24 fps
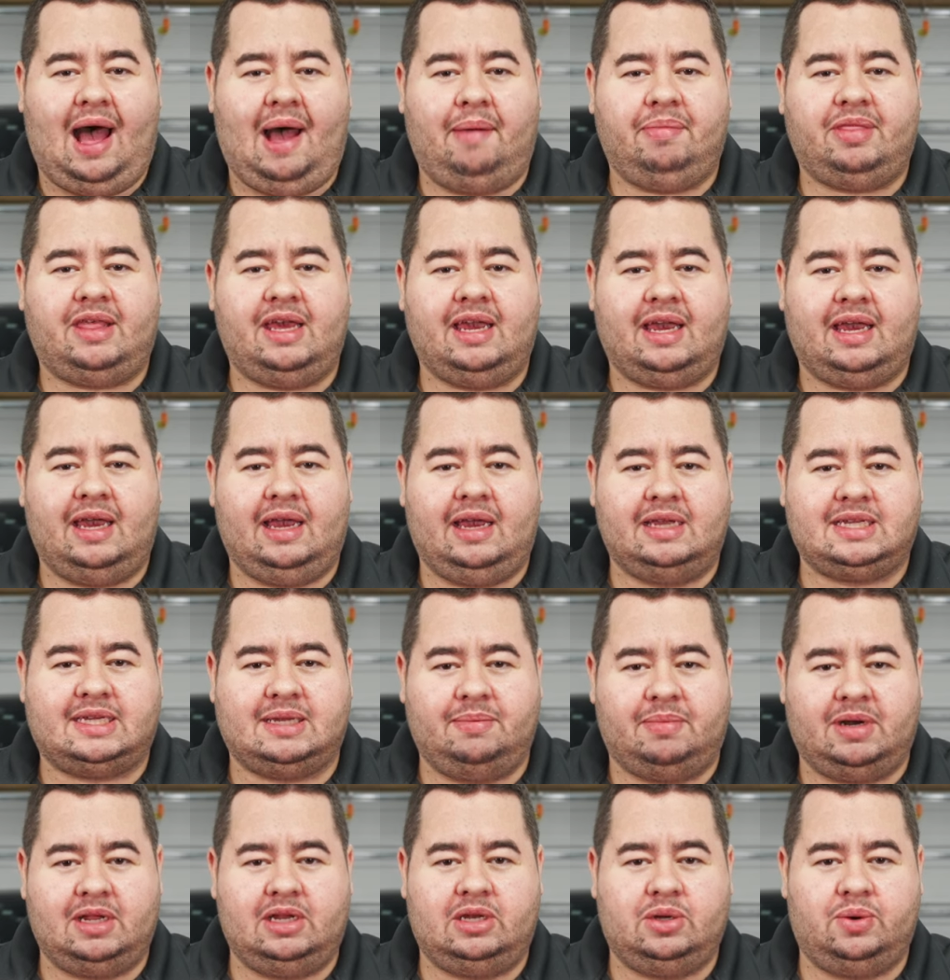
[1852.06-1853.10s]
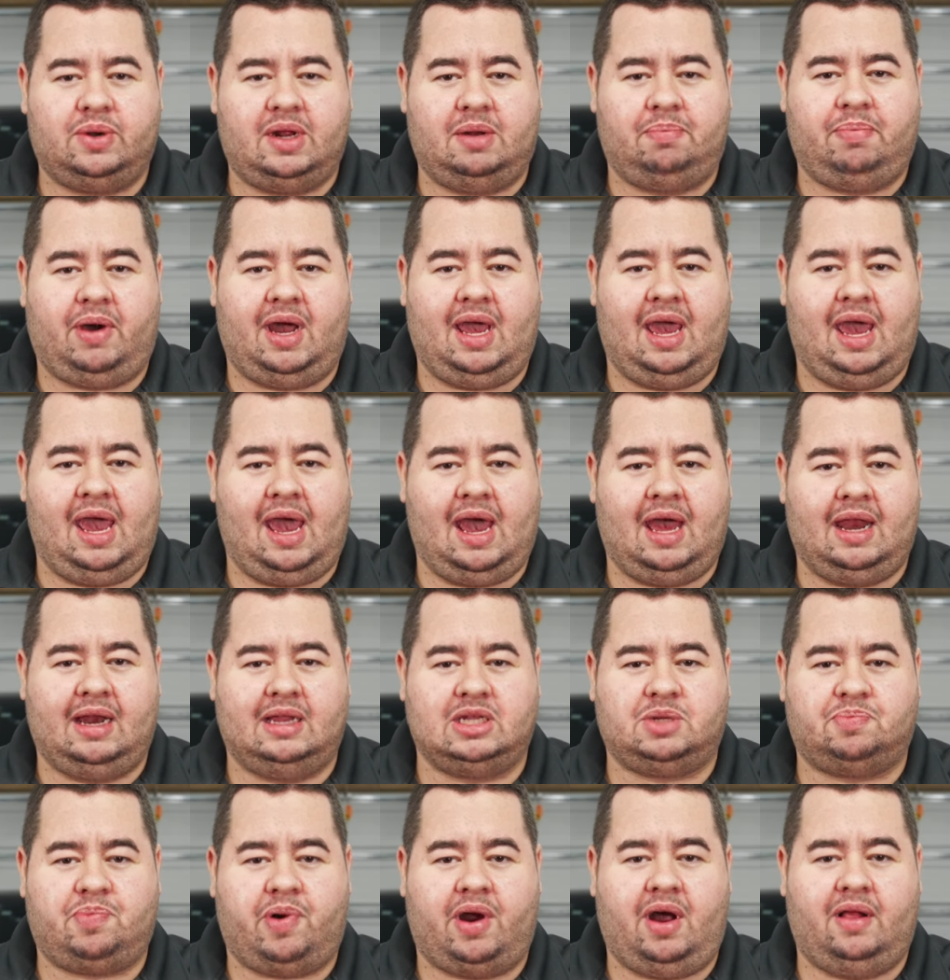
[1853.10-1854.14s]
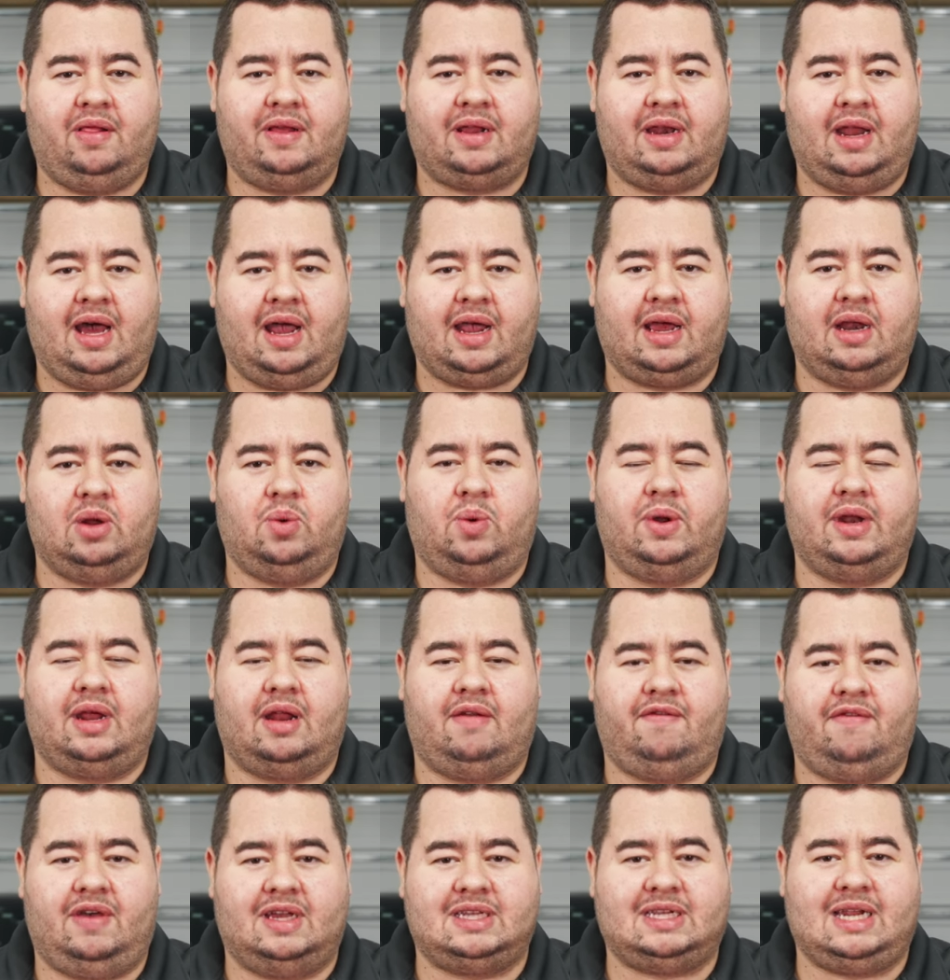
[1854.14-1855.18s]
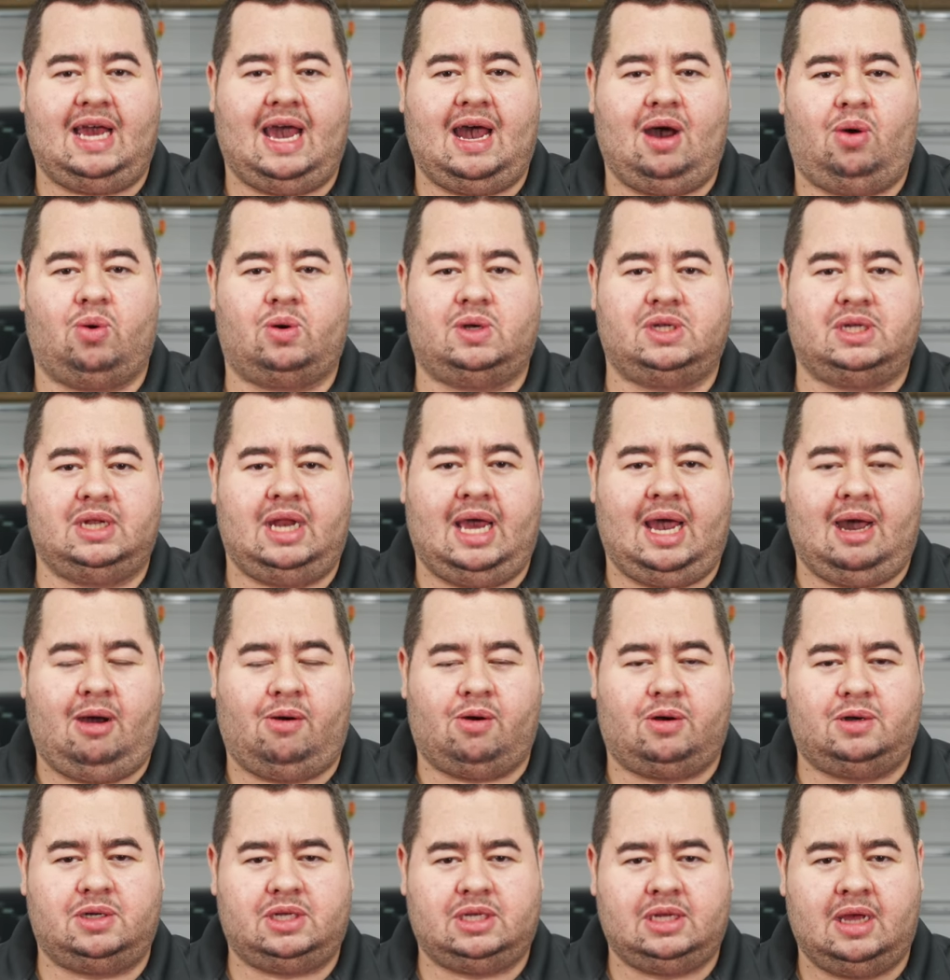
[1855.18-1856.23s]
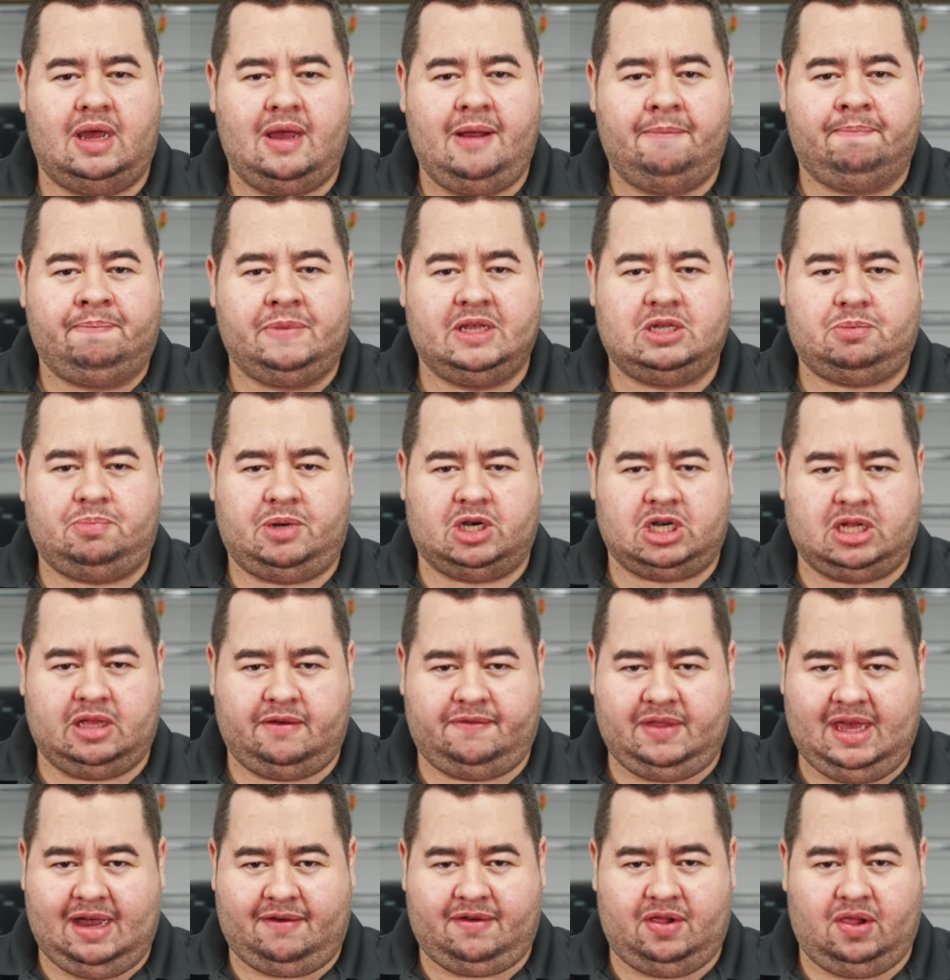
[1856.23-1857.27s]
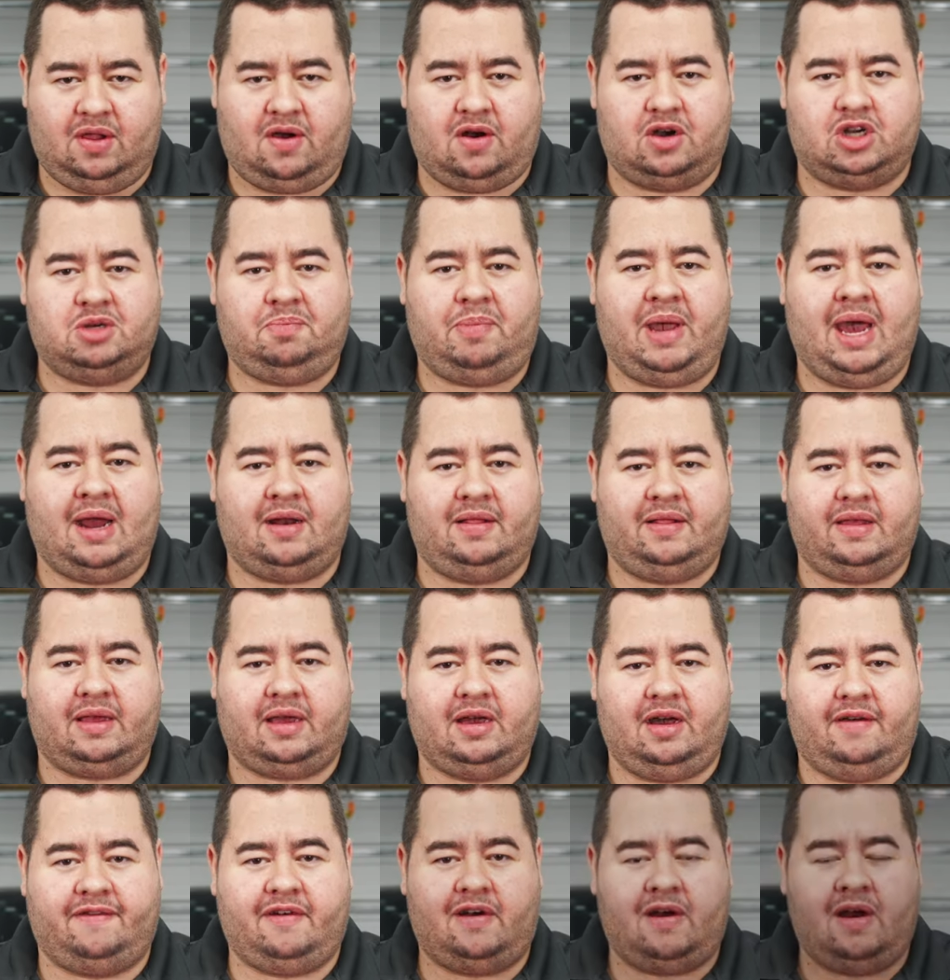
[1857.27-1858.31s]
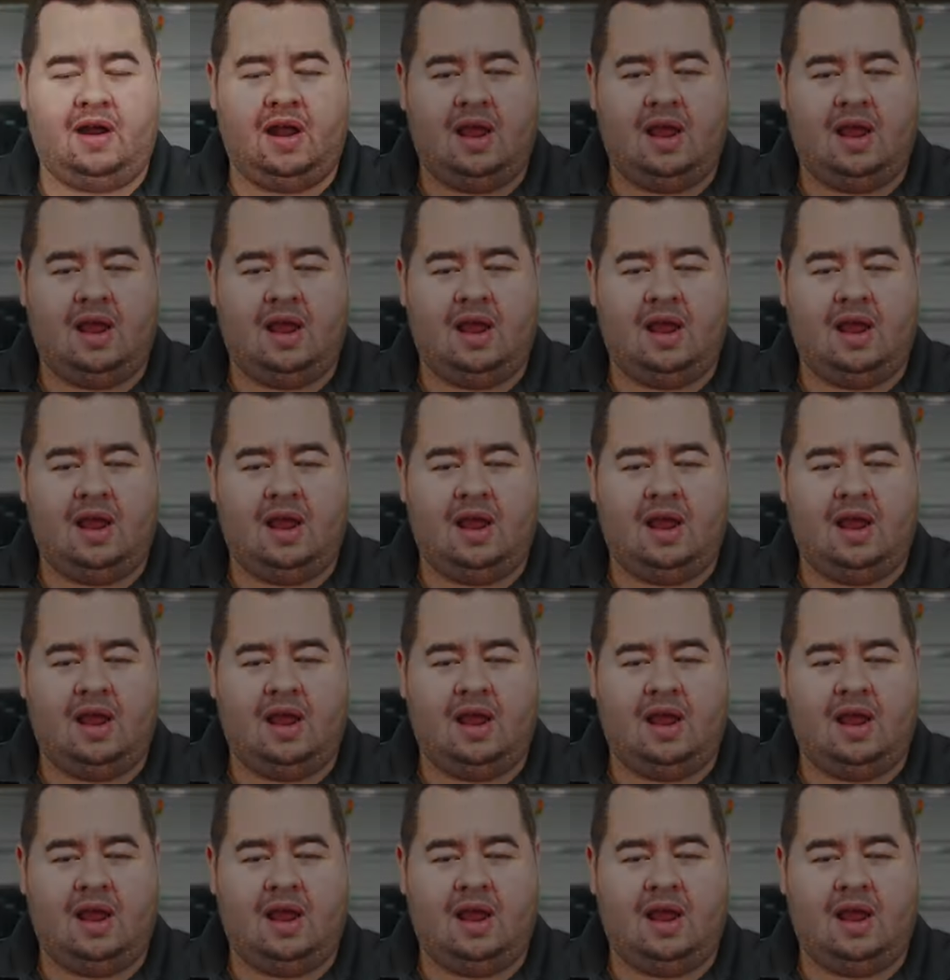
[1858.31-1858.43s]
I'm thinking somebody doing it by hand is probably not gonna wanna invest hours and hours especially if they have a large panel to cover.